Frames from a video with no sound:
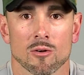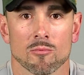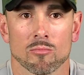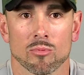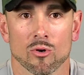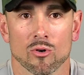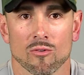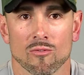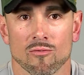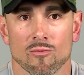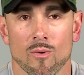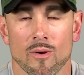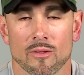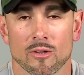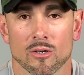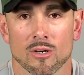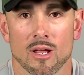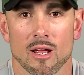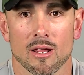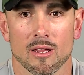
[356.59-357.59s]
prove whether
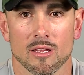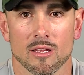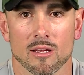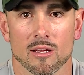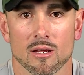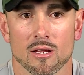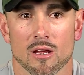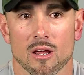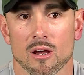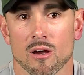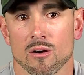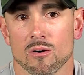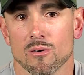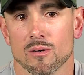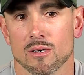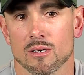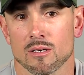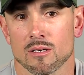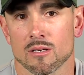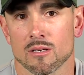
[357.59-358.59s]
or not he could go,
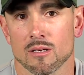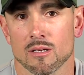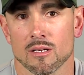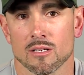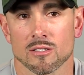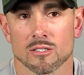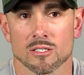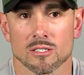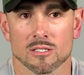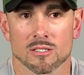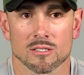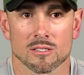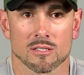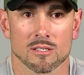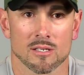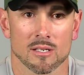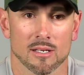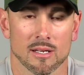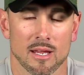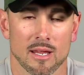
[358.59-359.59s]
and
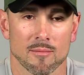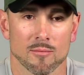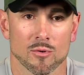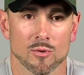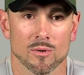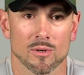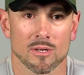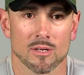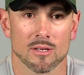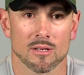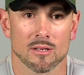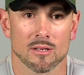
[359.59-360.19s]
it came to a